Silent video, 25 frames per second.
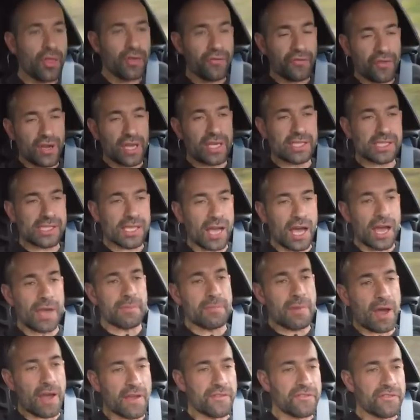the first
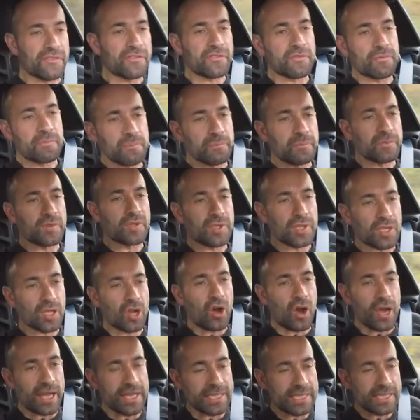time I've
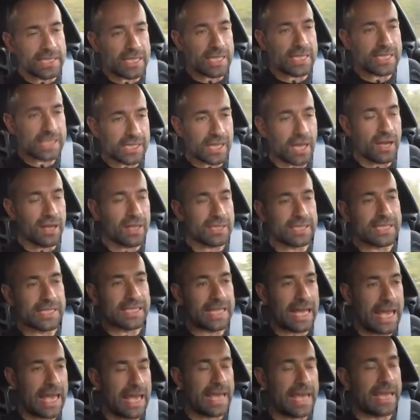got into this car
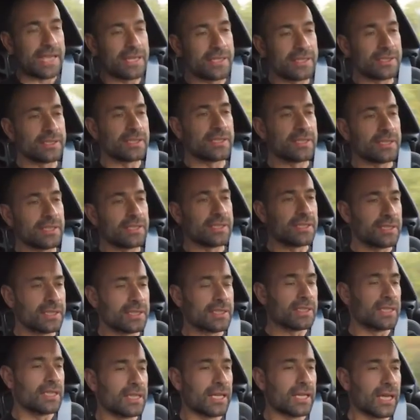today.
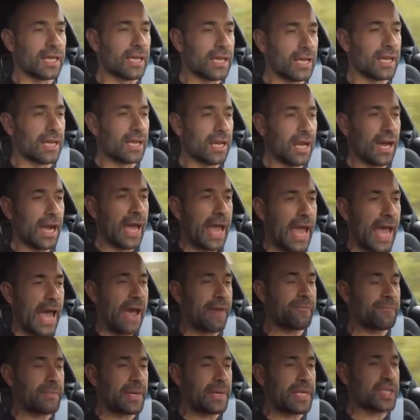I
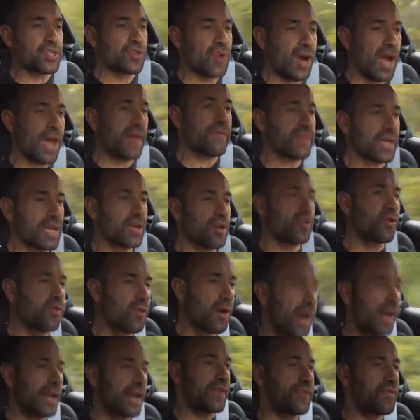have been driving it
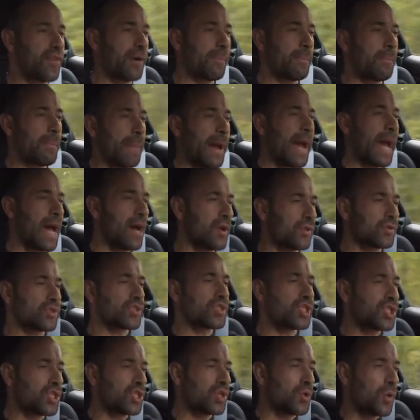already for
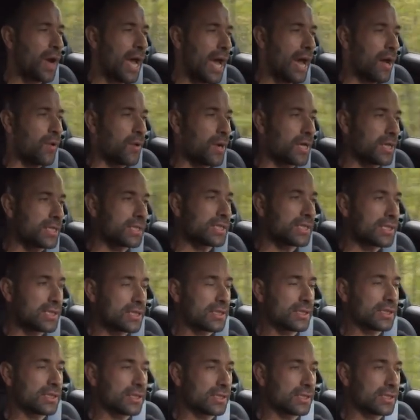about 2 hours.